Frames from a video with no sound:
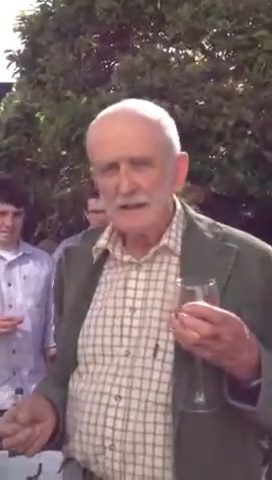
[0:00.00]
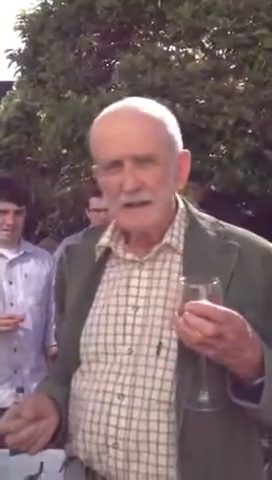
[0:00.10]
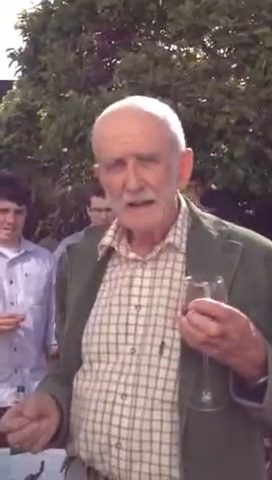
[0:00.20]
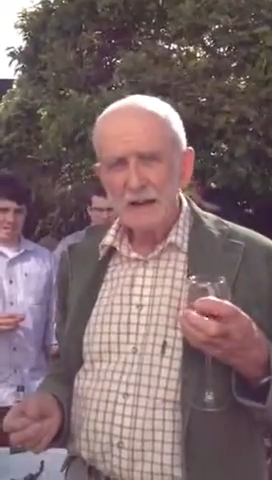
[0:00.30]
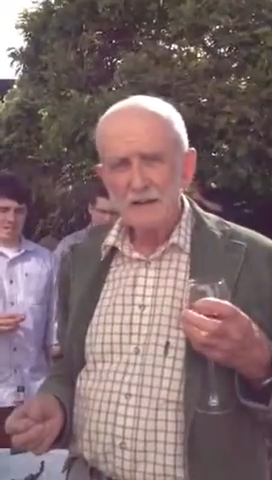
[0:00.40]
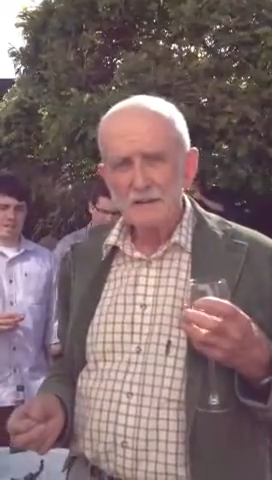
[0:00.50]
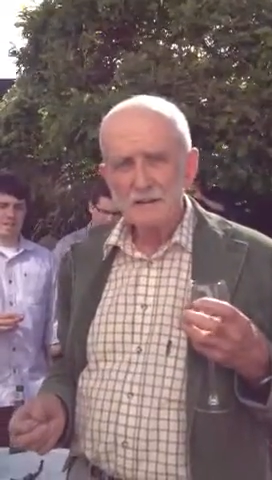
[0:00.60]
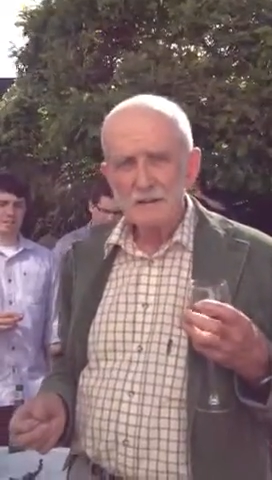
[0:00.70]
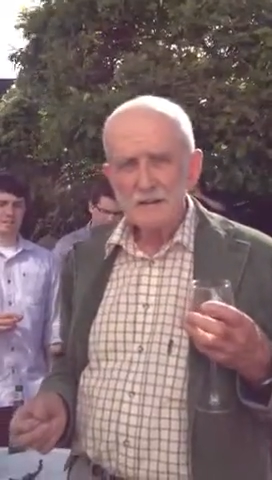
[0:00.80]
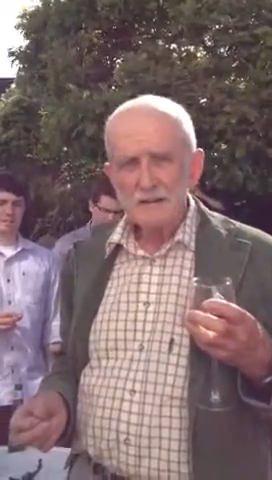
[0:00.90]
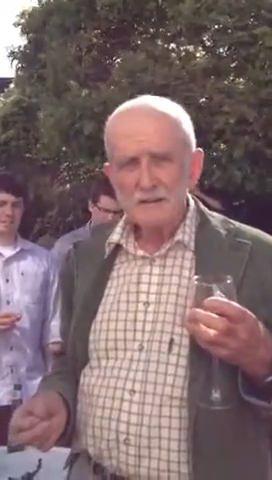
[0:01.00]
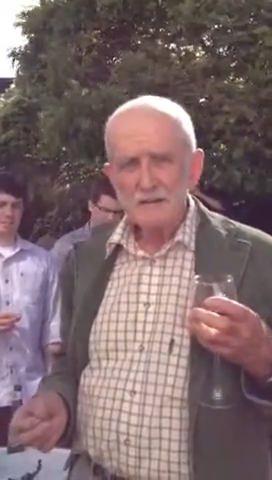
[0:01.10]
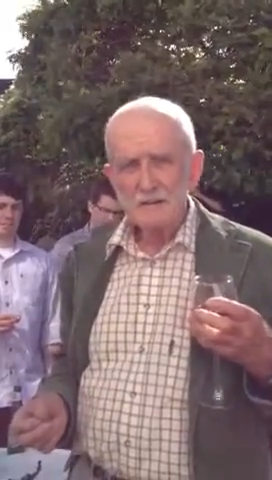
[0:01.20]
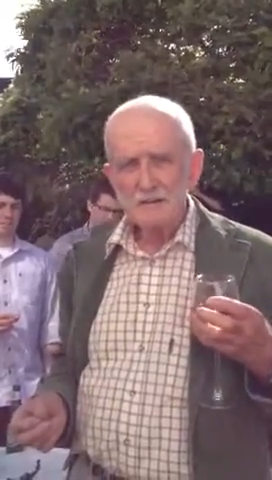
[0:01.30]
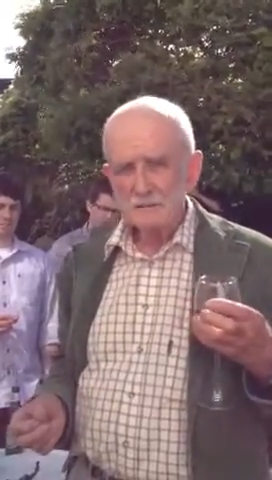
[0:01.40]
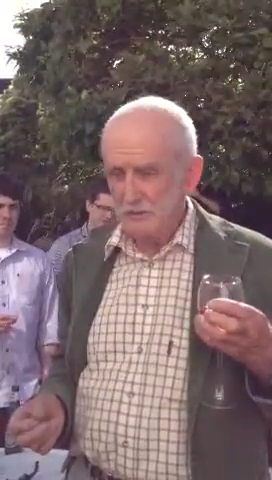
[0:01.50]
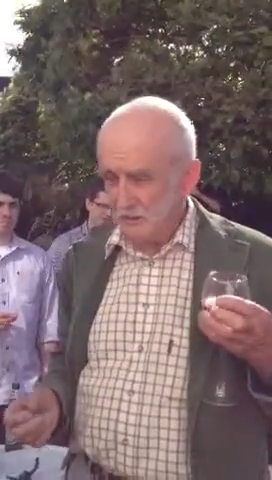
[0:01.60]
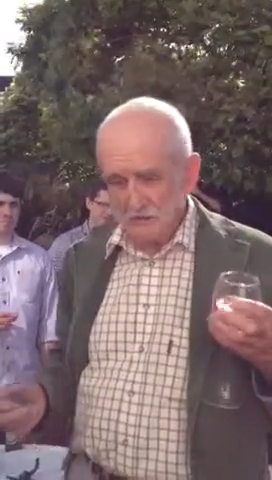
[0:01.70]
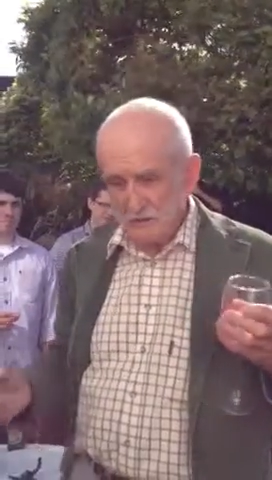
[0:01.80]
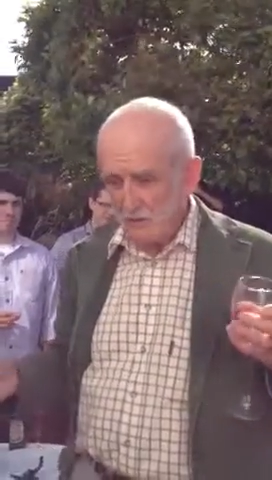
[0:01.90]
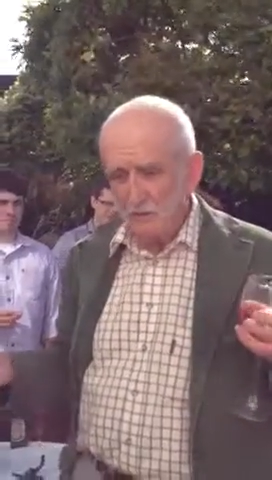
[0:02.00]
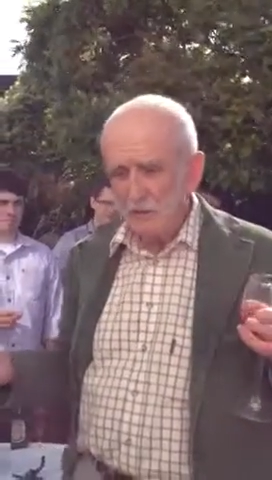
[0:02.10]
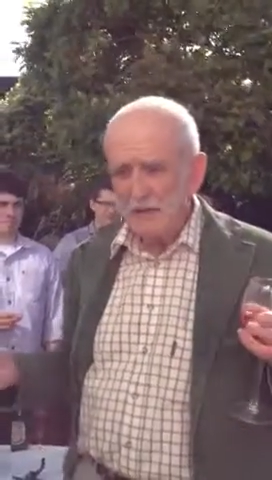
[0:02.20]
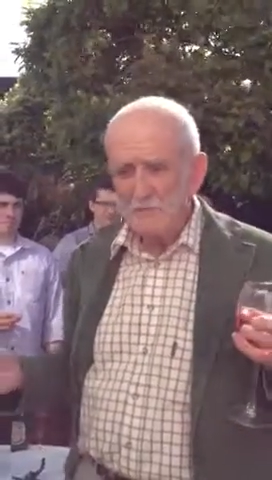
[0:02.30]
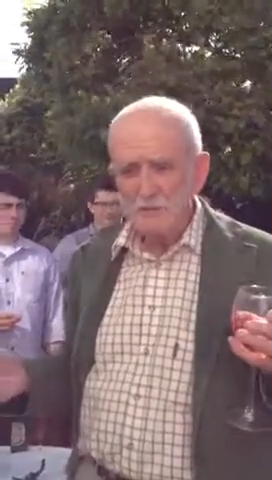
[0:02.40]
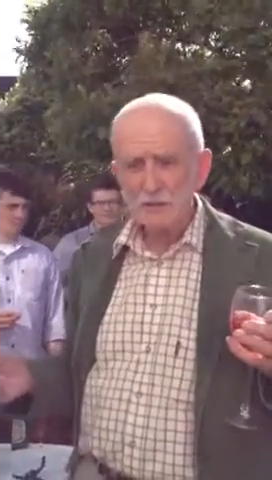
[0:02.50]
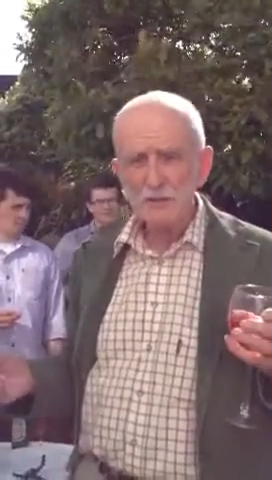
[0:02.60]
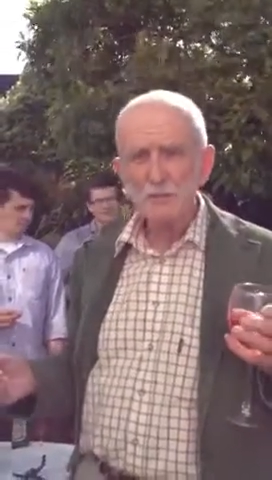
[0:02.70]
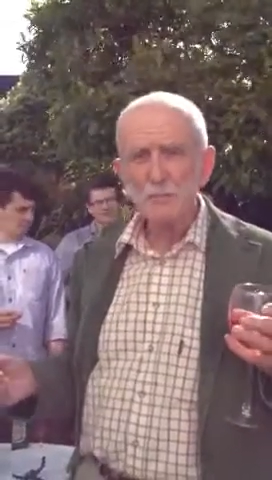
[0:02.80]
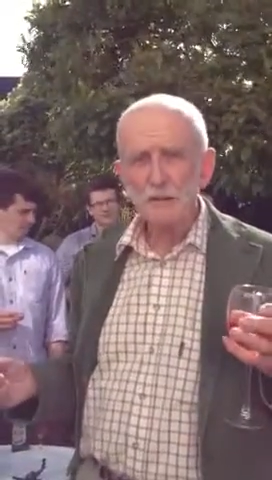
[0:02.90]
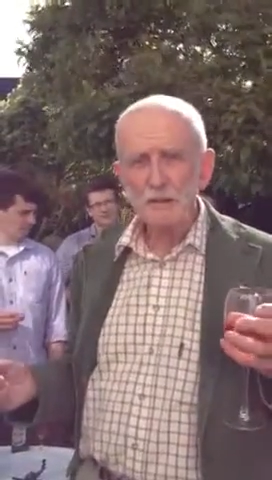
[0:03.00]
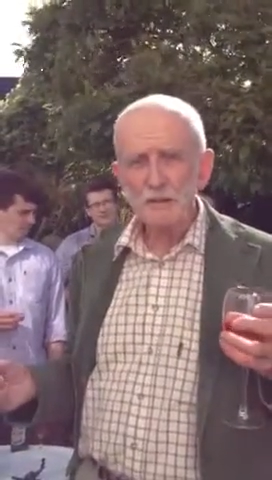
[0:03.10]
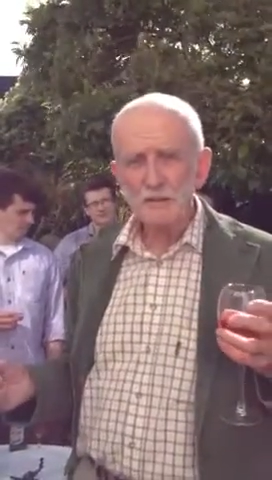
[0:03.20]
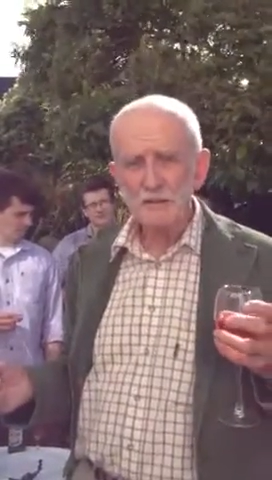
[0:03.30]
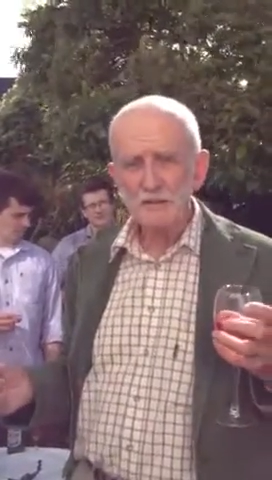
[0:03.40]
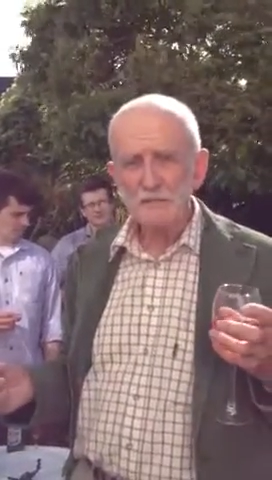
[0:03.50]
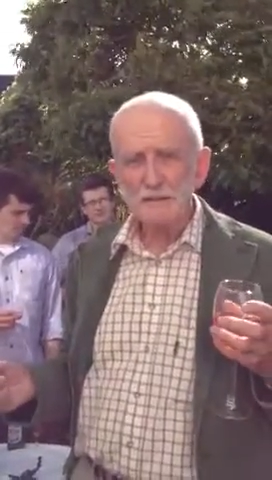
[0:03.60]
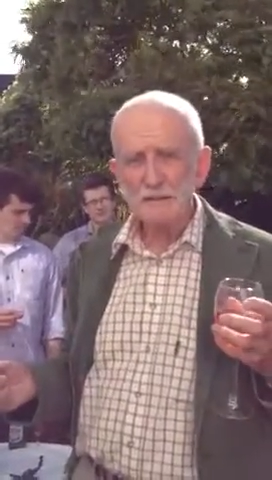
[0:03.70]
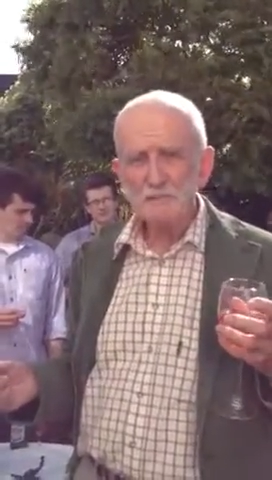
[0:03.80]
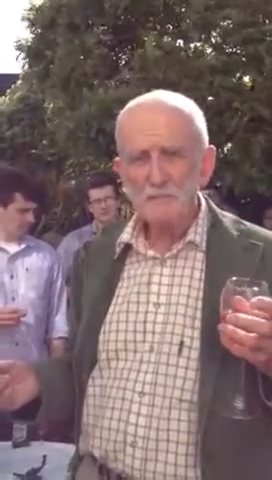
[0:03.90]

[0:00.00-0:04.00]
and, well, it all came as a surprise to me.